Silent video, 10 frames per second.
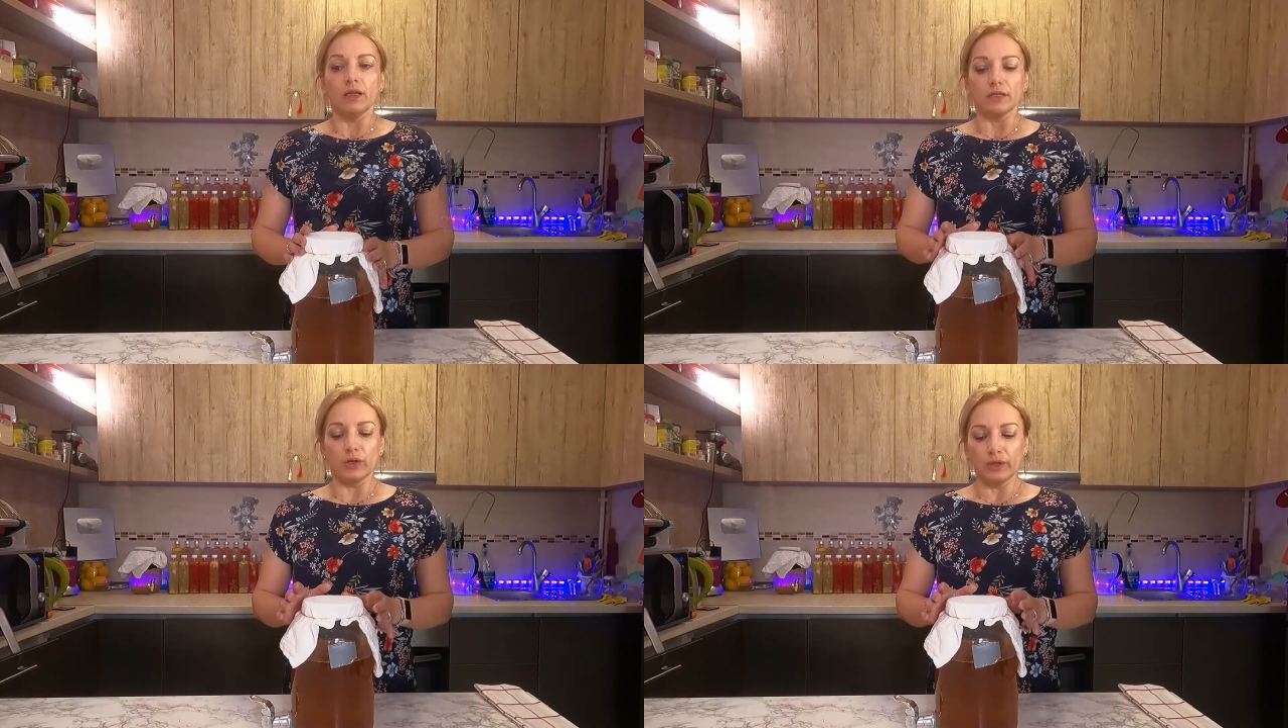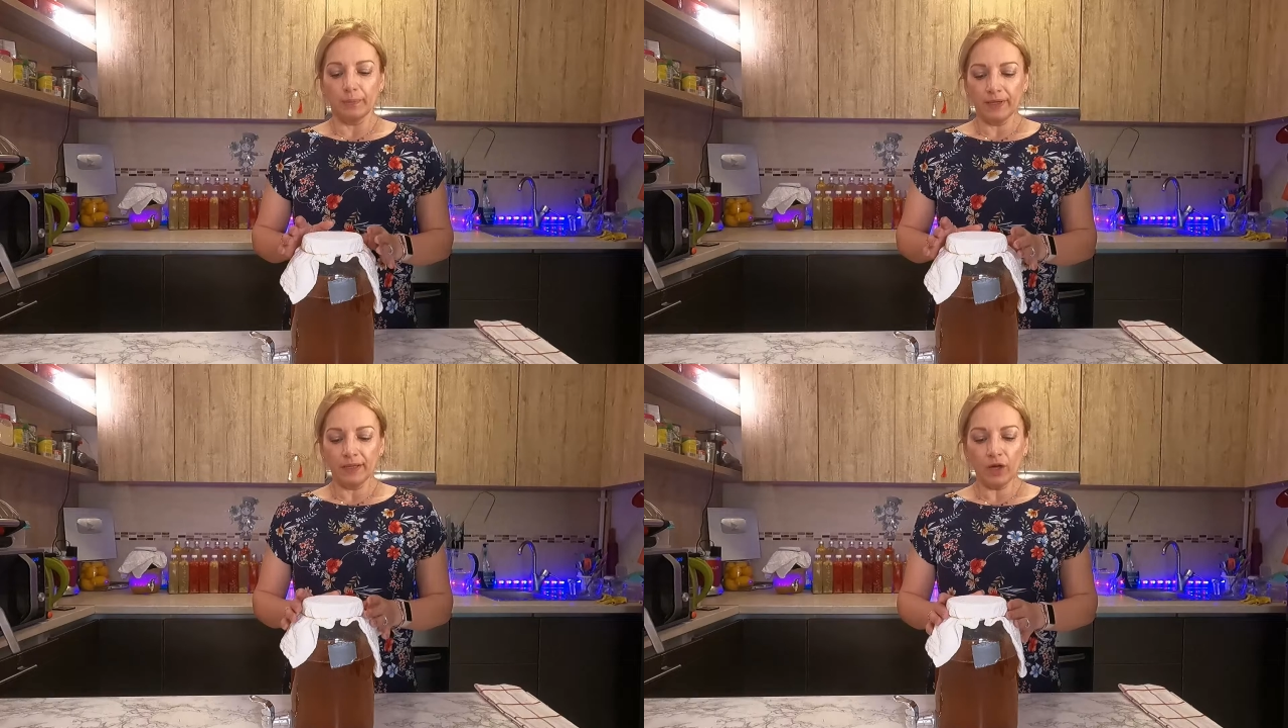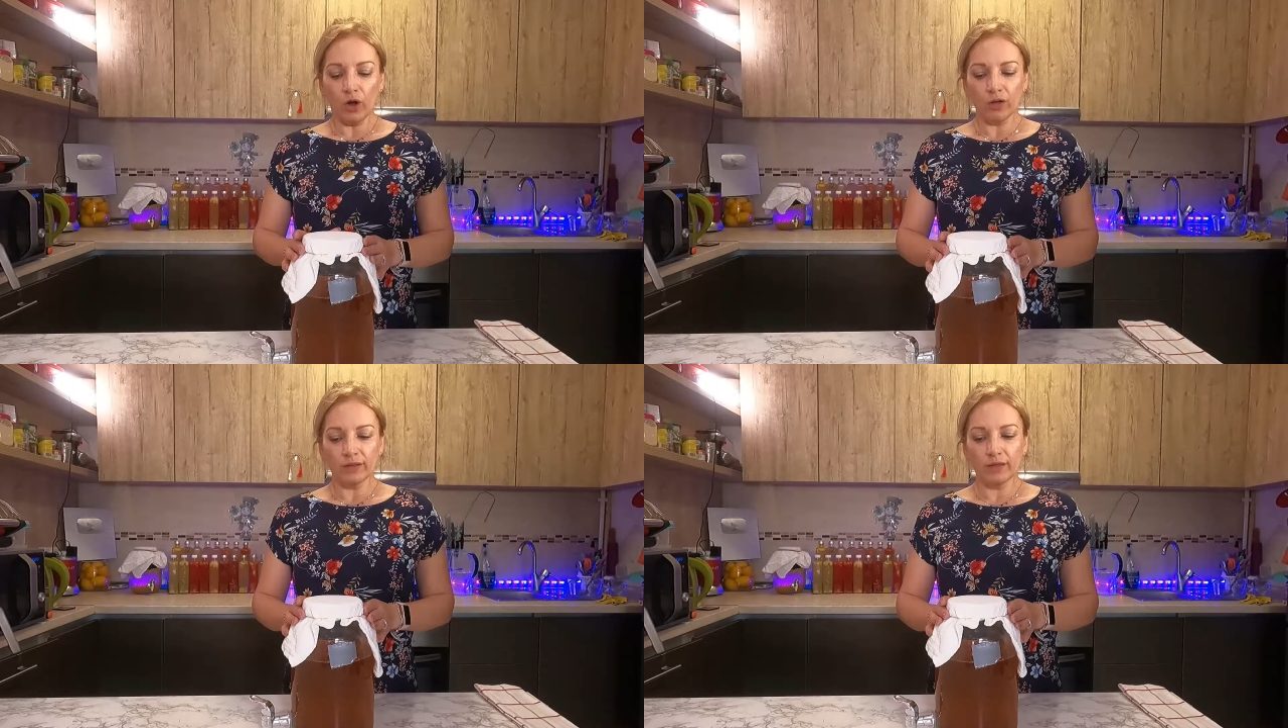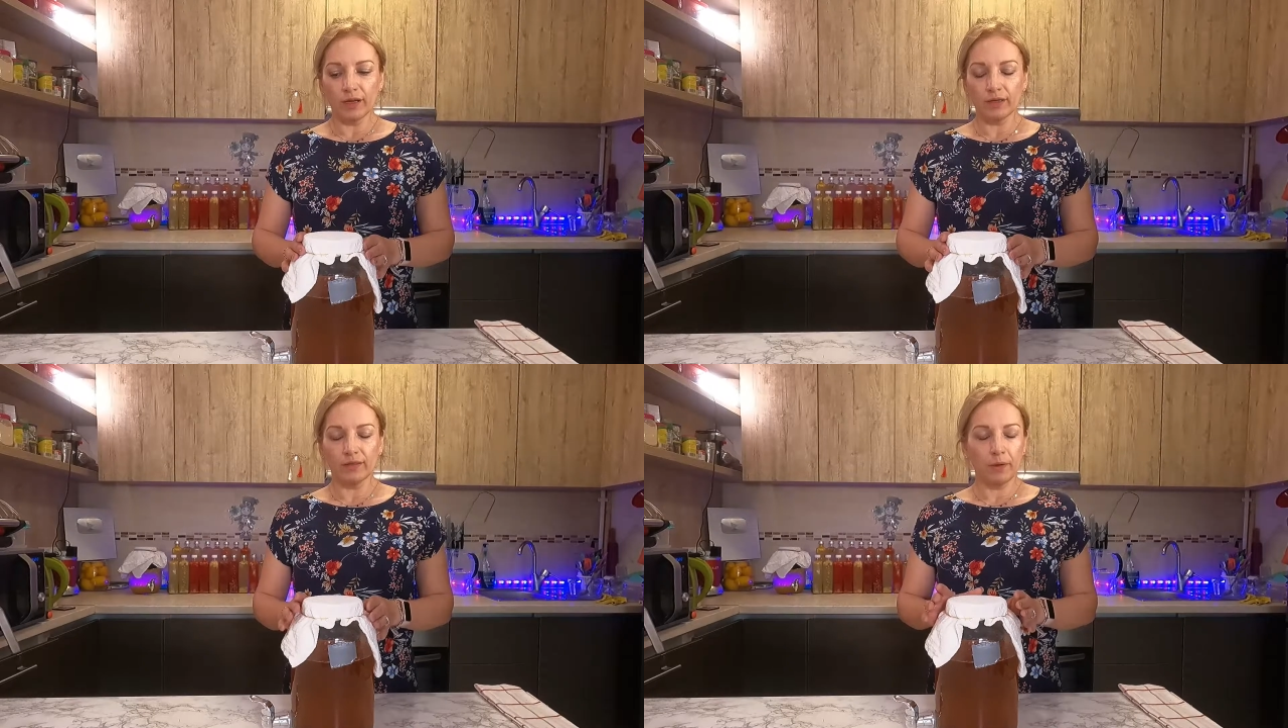So depending on
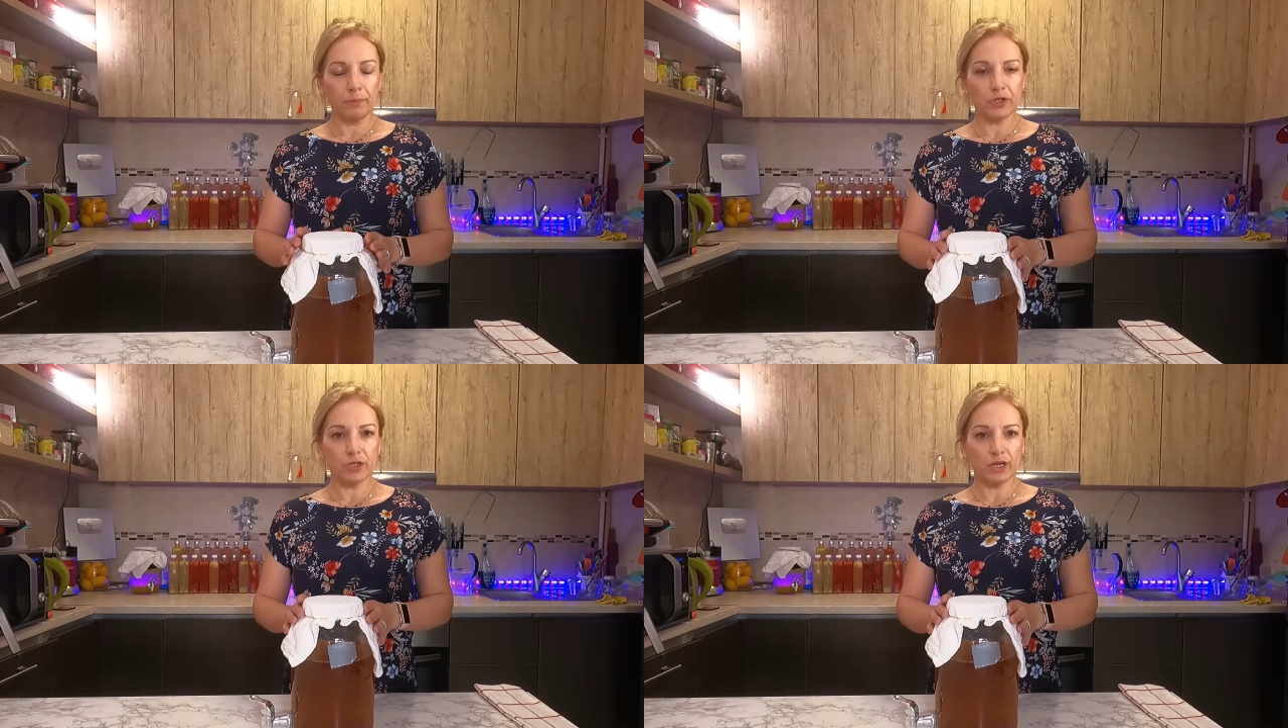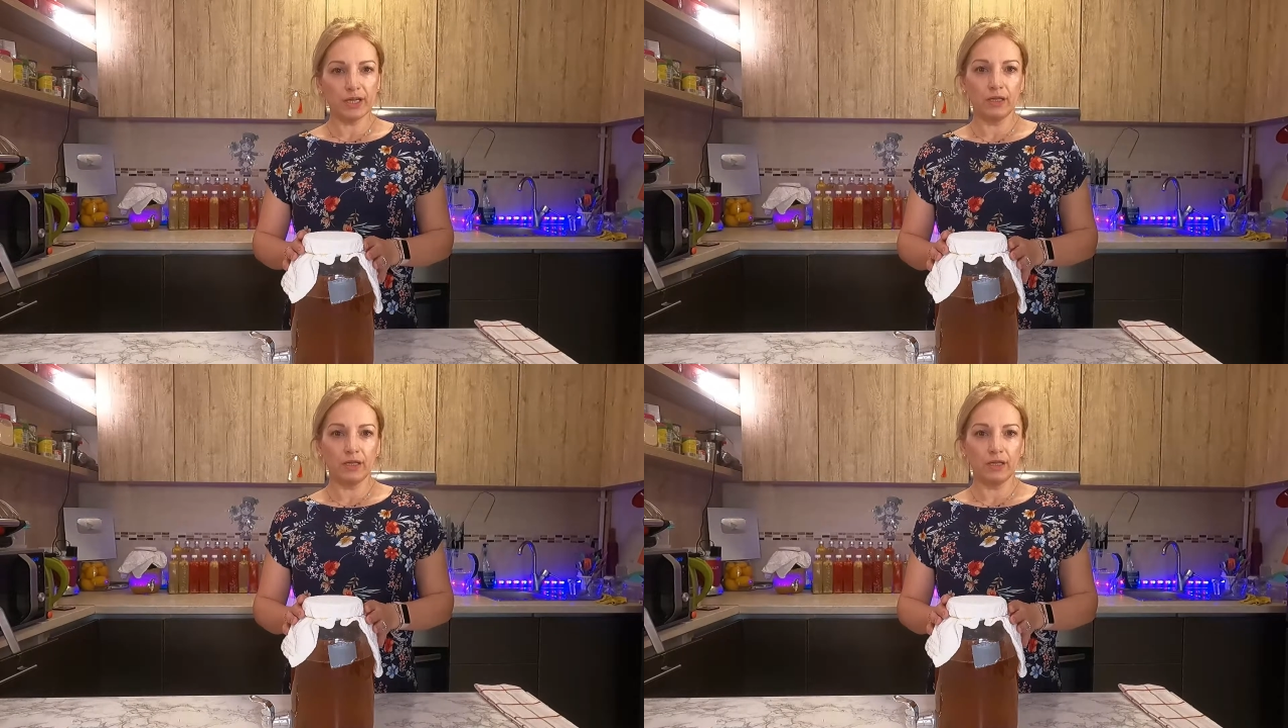the temperature